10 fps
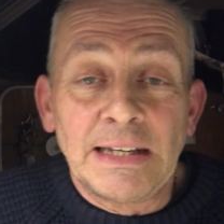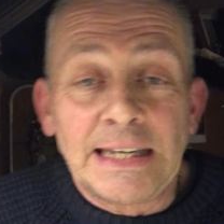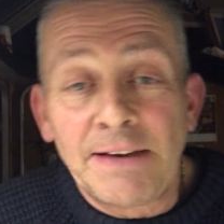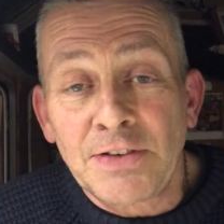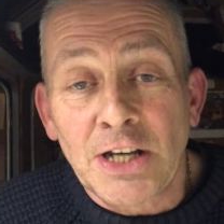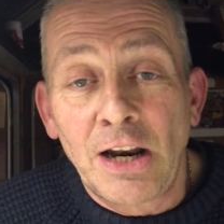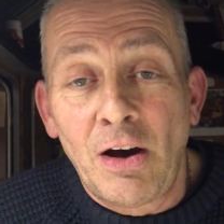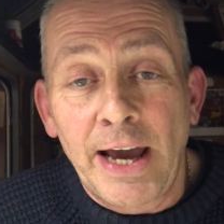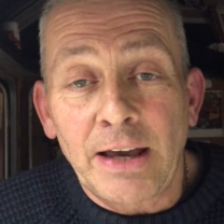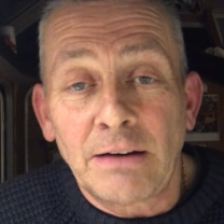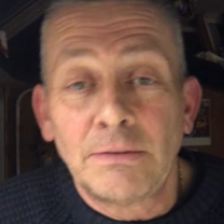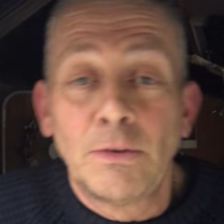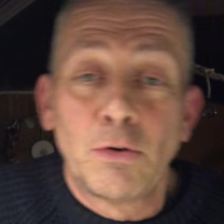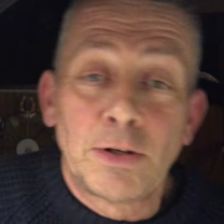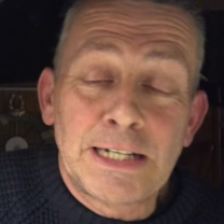Give us a like
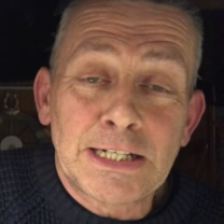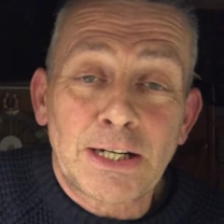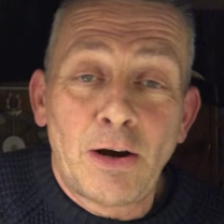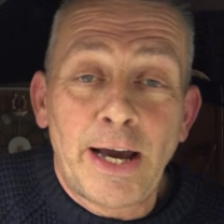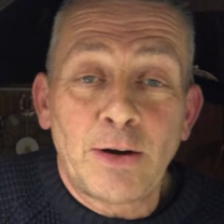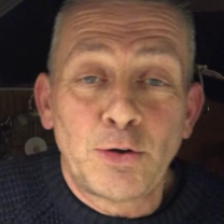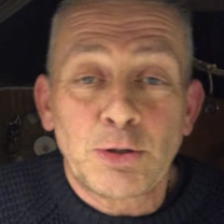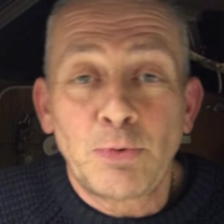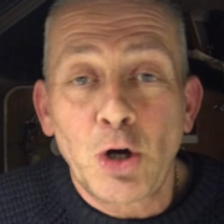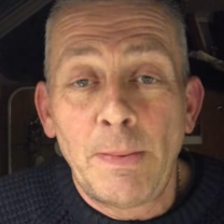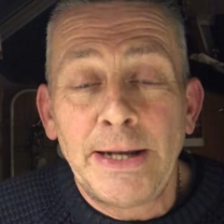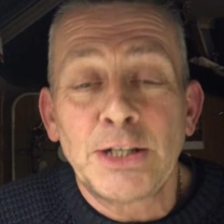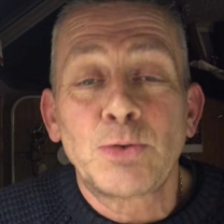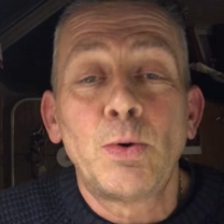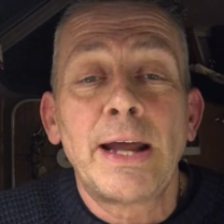or a dislike or some
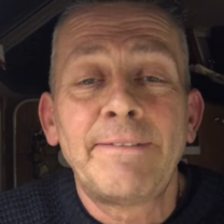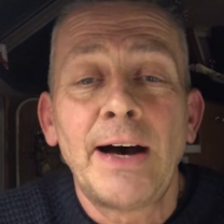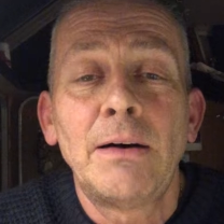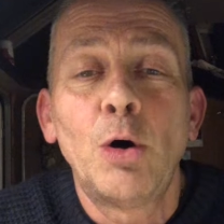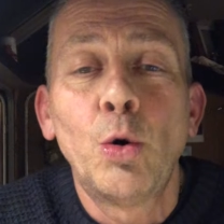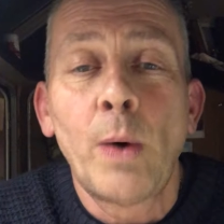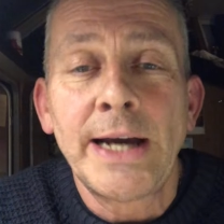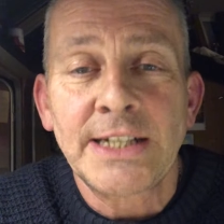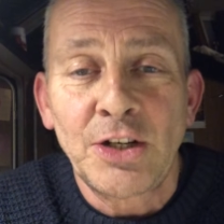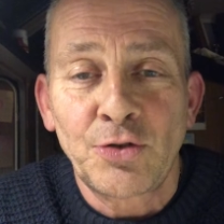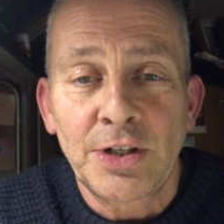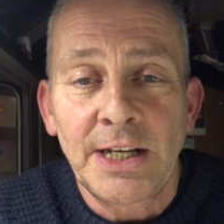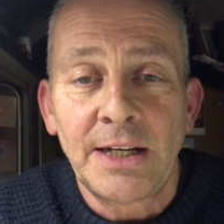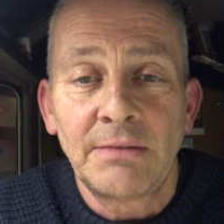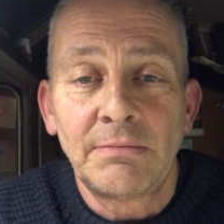comments, whatever. Always
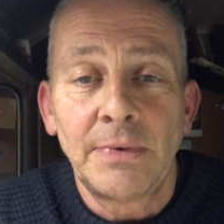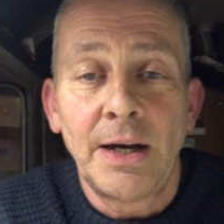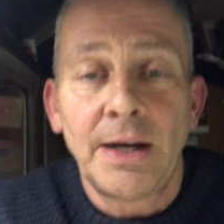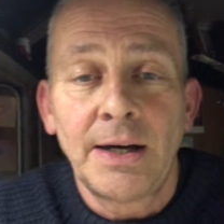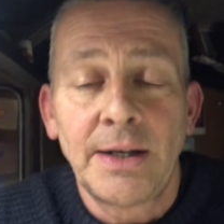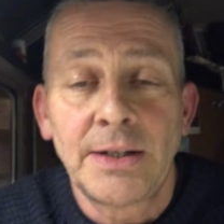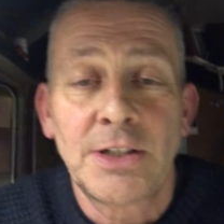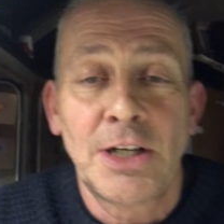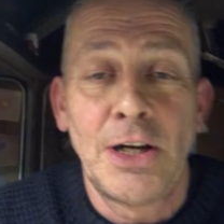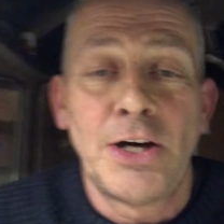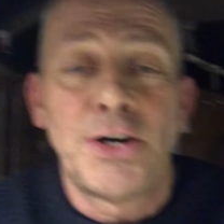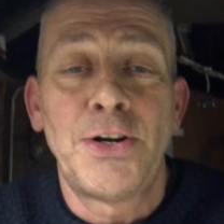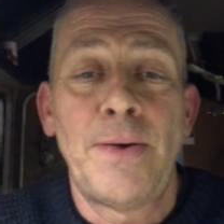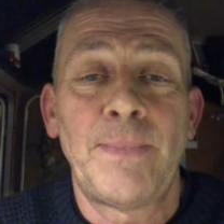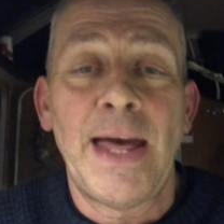interested to
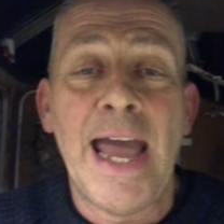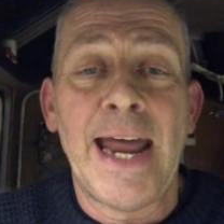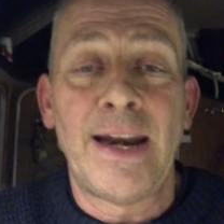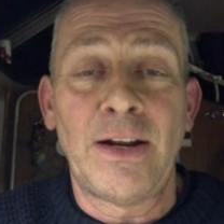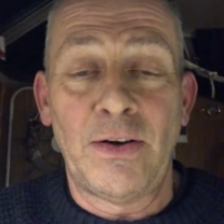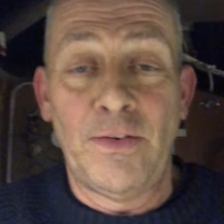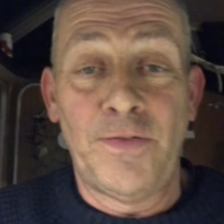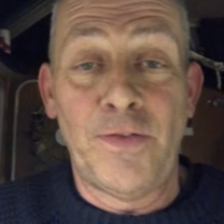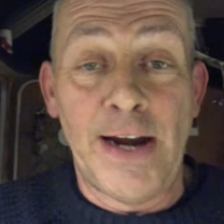learn and find